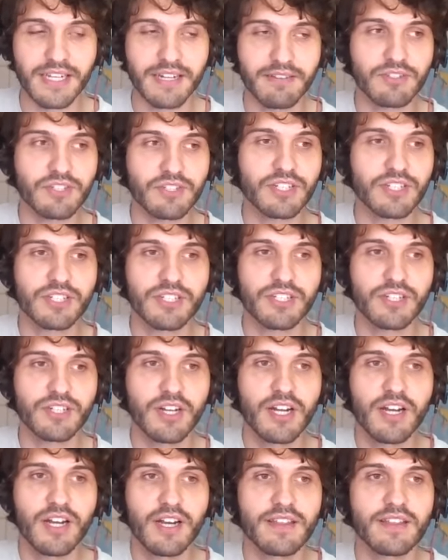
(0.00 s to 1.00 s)
It was just,
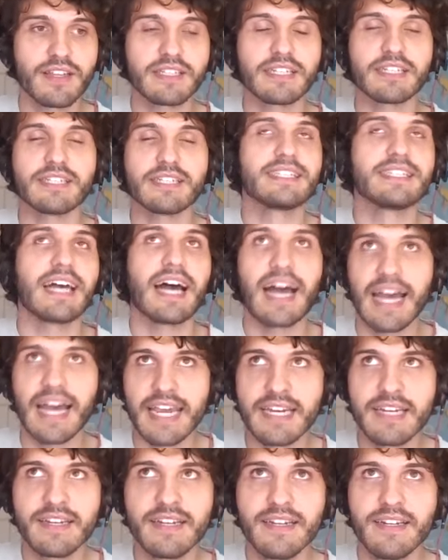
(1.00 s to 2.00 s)
the
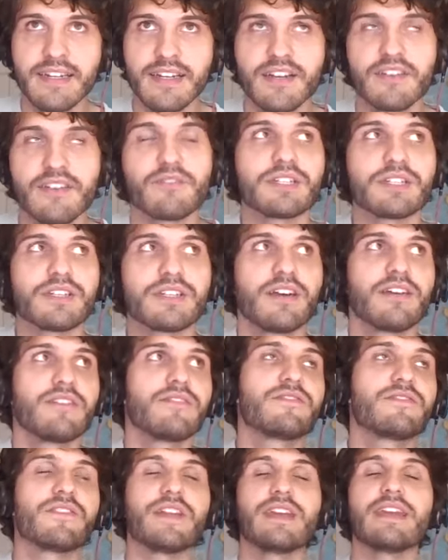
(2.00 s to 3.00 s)
design was
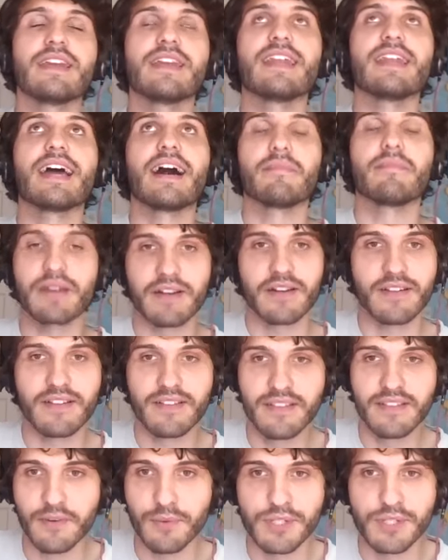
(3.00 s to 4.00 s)
phenomenal.
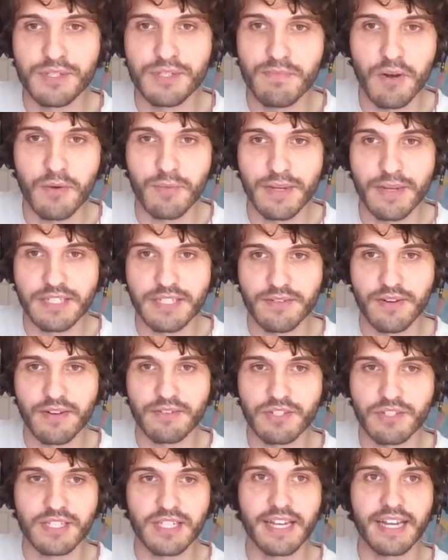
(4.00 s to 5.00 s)
There were just moments where I
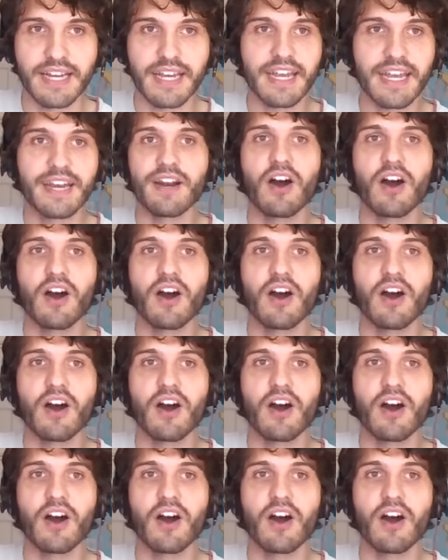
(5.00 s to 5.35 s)
was just in